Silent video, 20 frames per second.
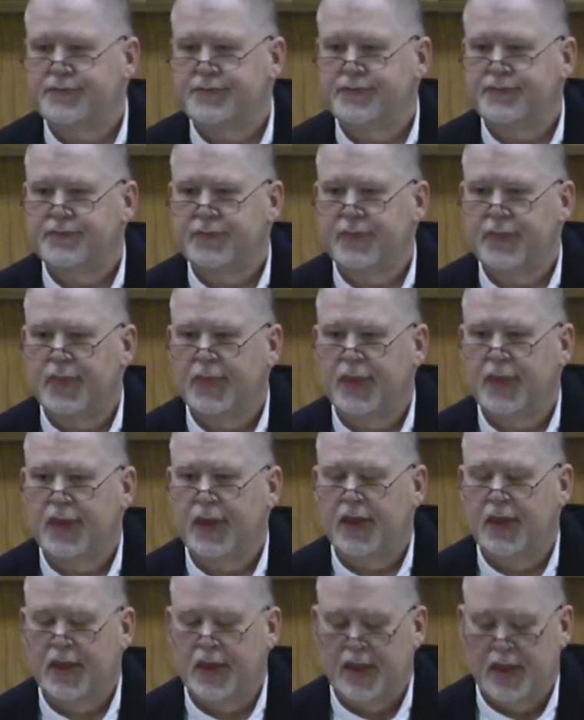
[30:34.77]

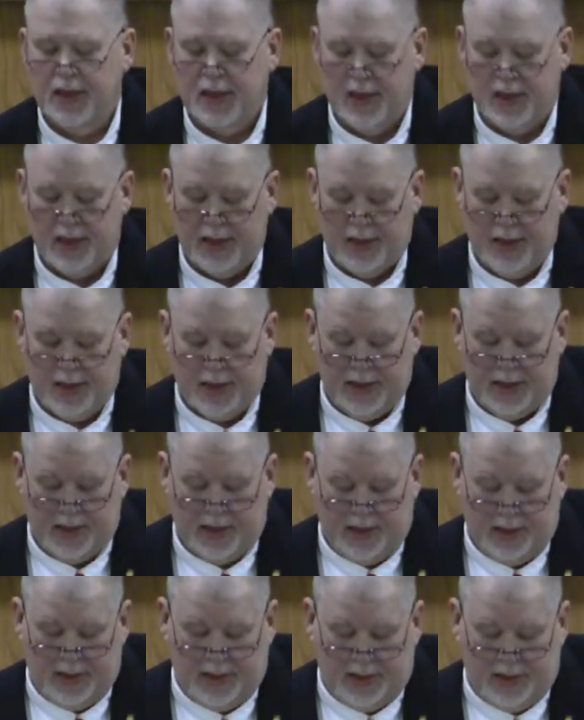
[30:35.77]

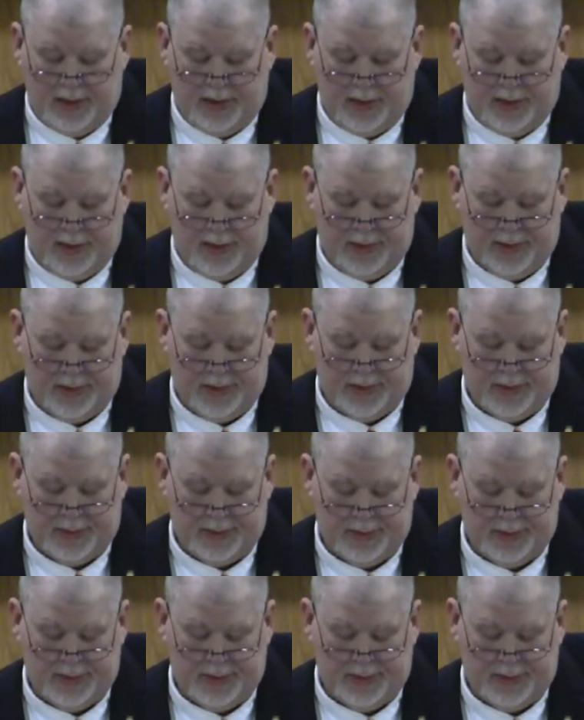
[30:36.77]
[no speech]